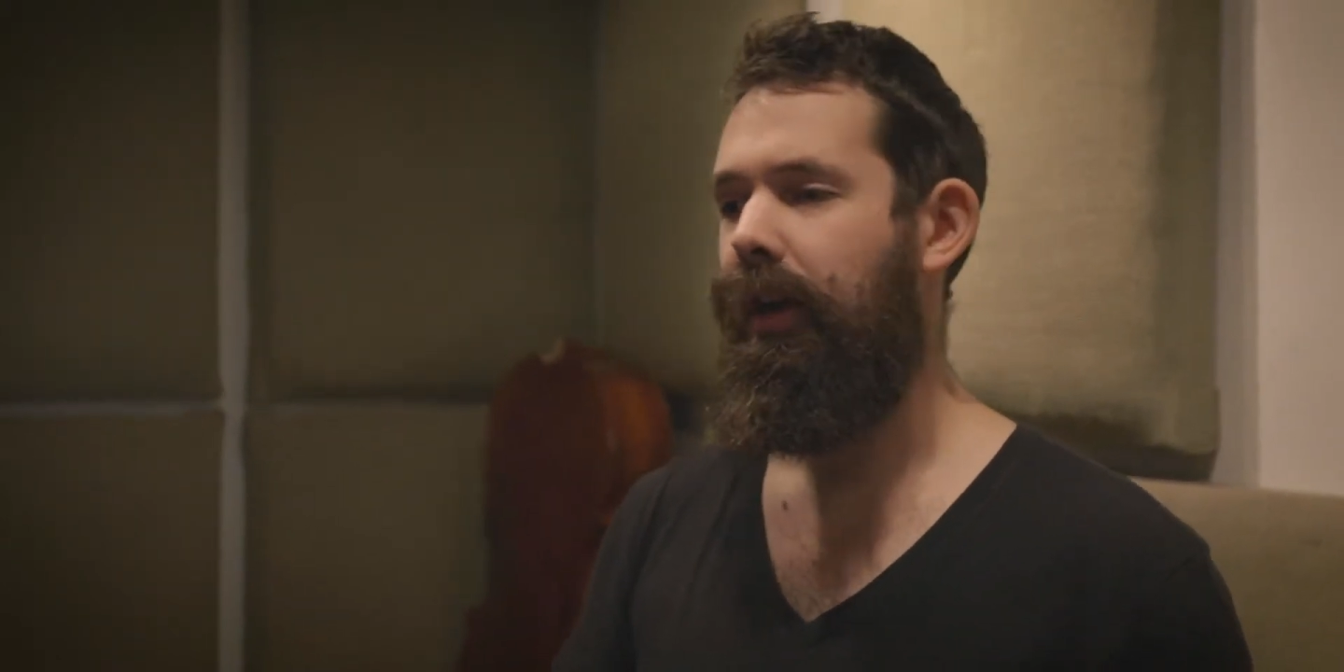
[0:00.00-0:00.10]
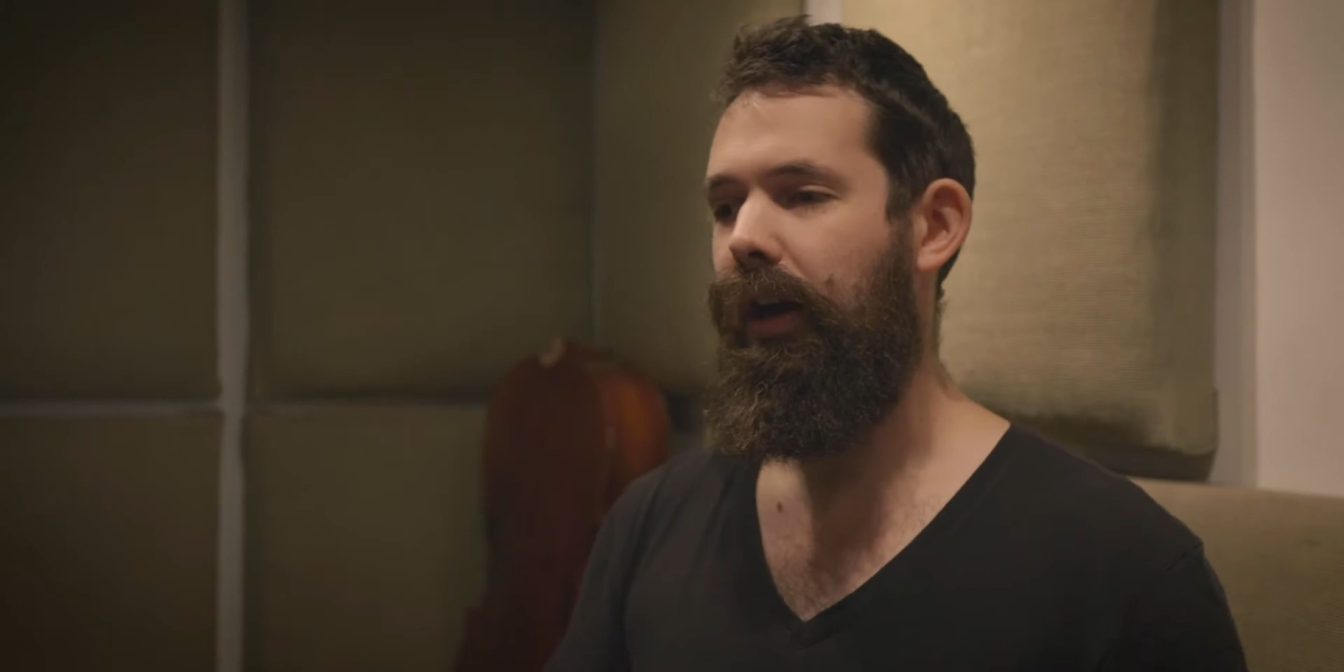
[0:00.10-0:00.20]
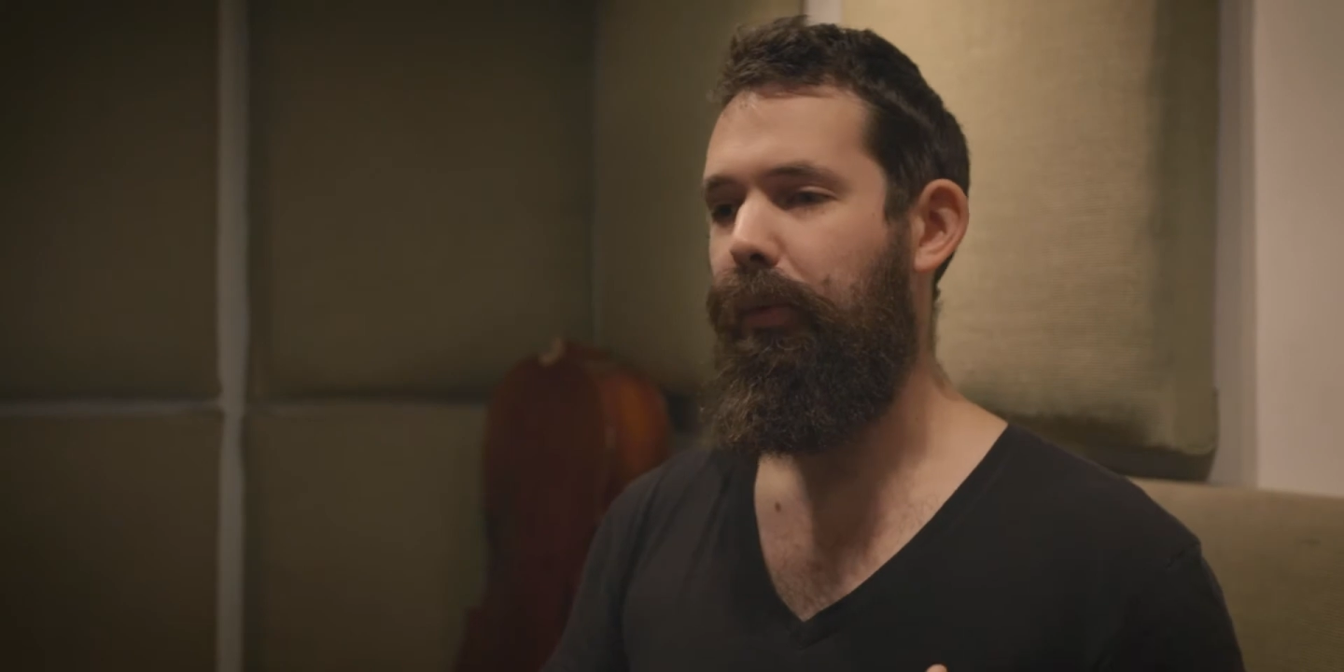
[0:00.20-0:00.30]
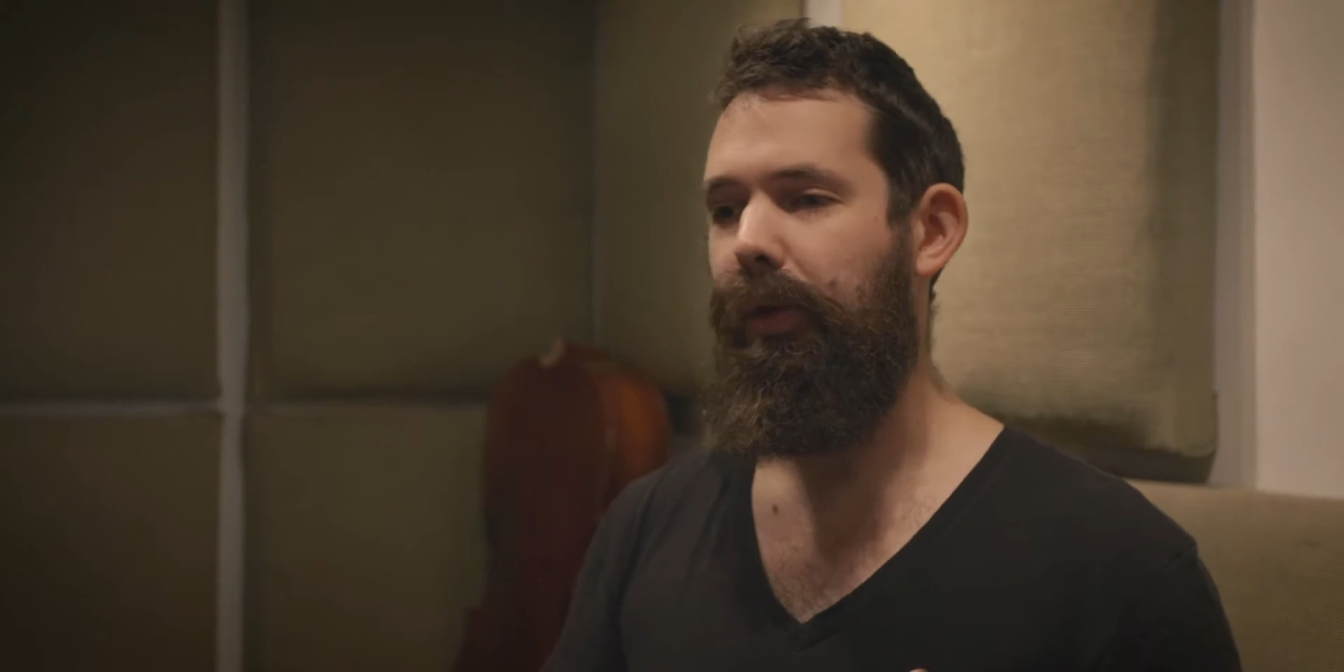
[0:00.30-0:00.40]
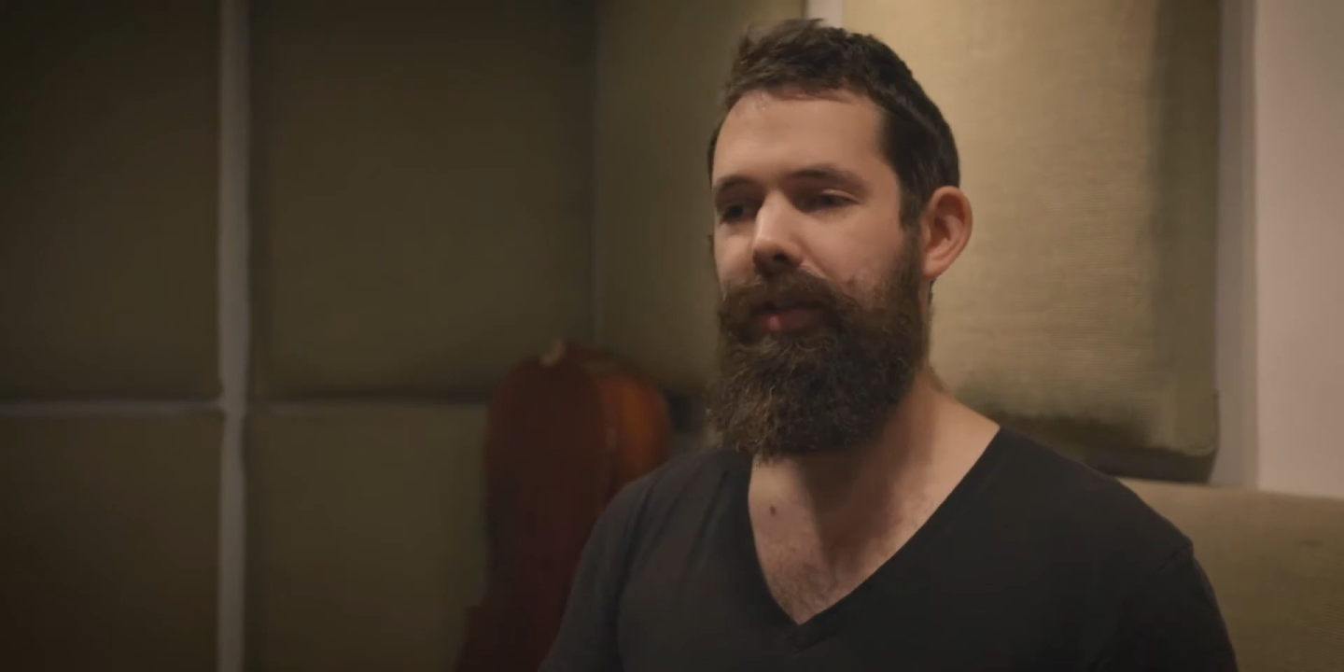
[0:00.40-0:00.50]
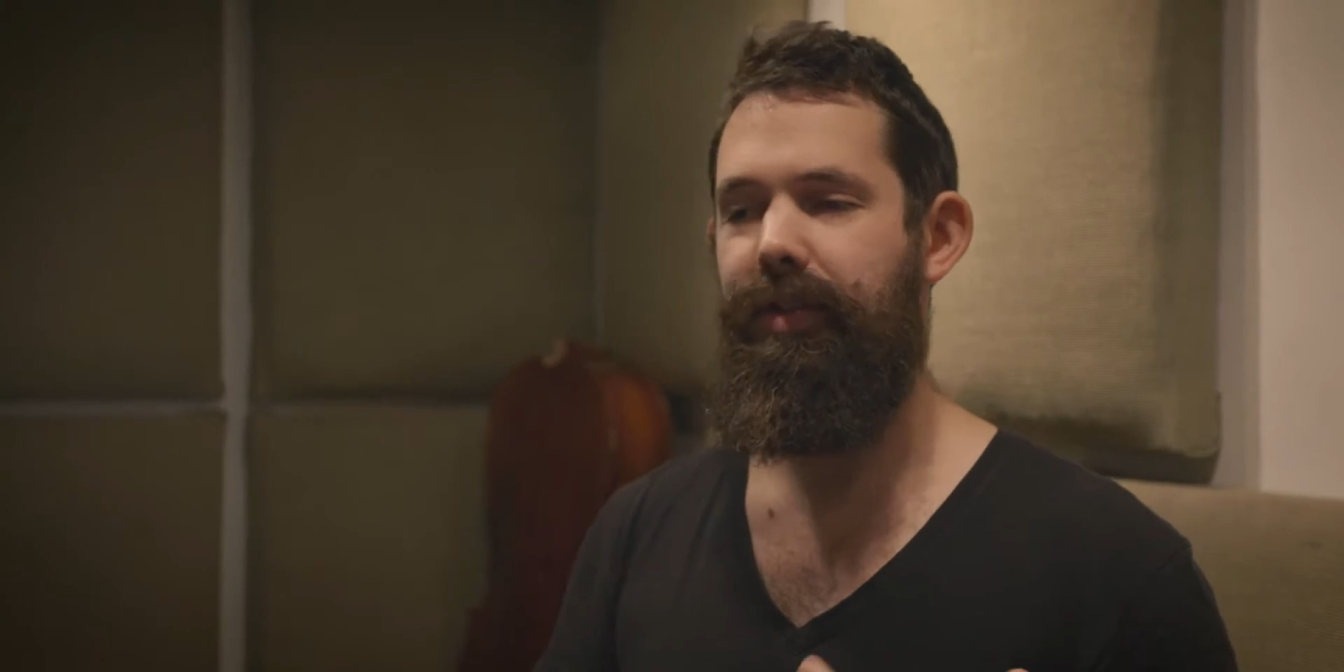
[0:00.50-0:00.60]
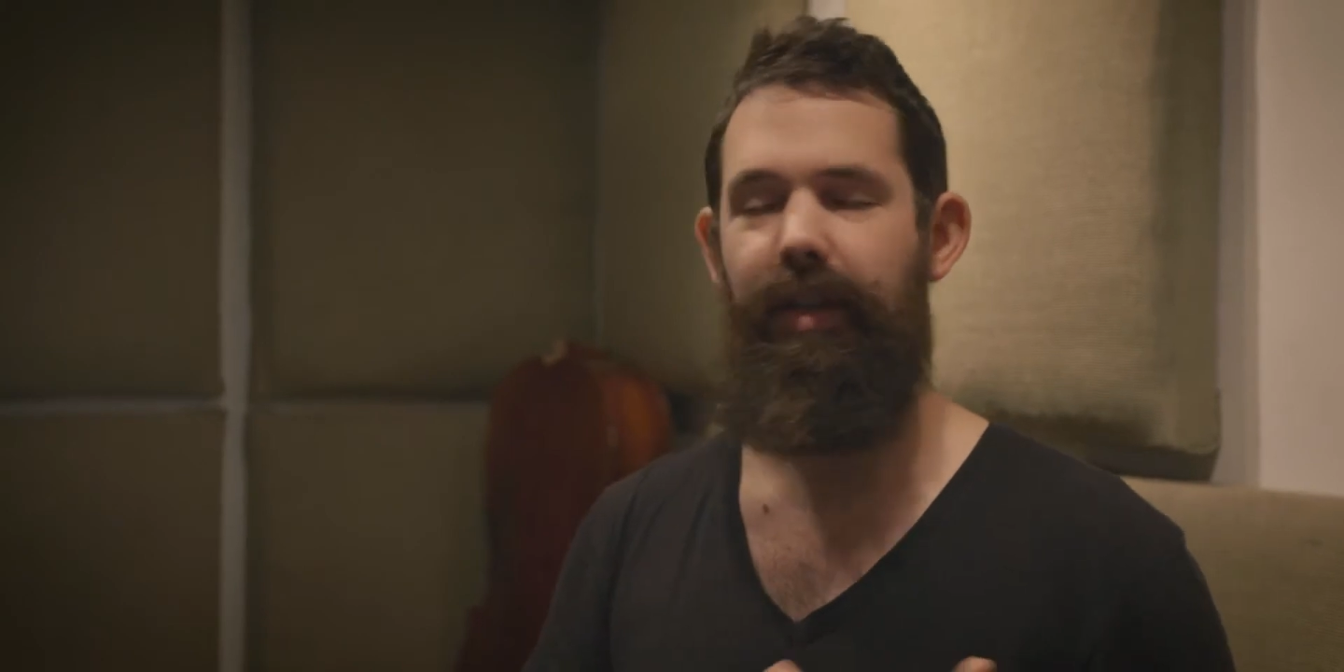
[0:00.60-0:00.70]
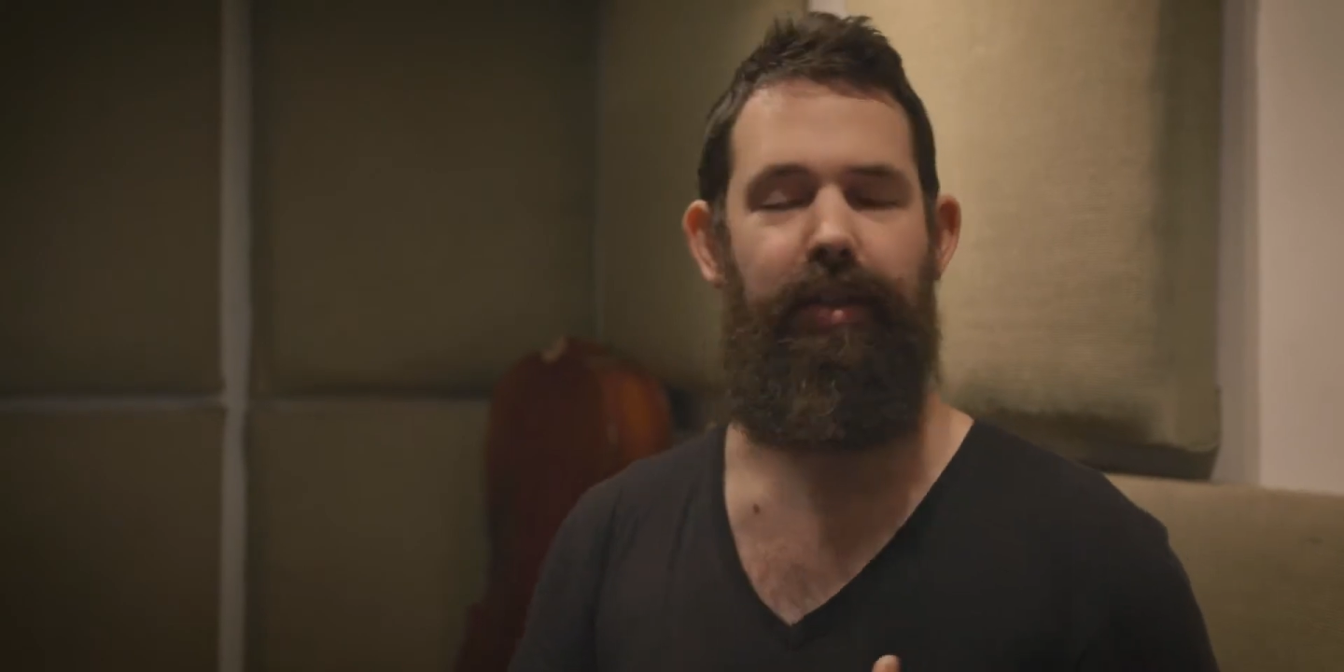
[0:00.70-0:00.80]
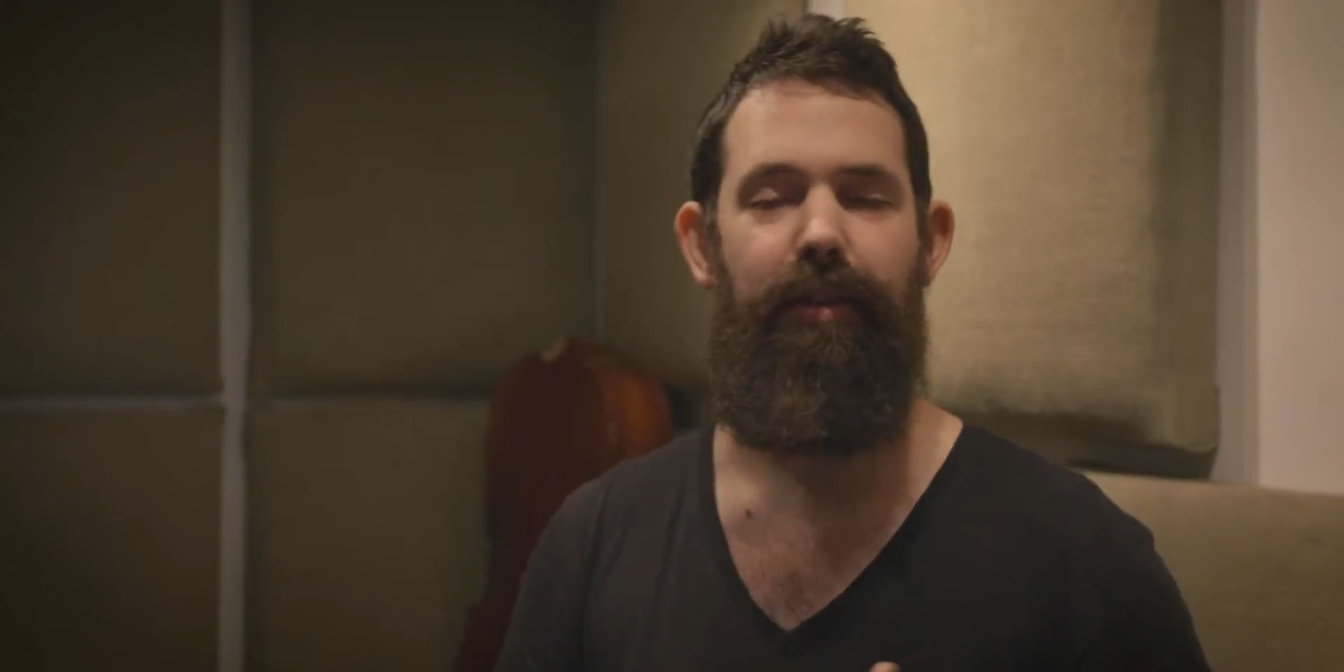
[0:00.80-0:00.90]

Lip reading: we'll insist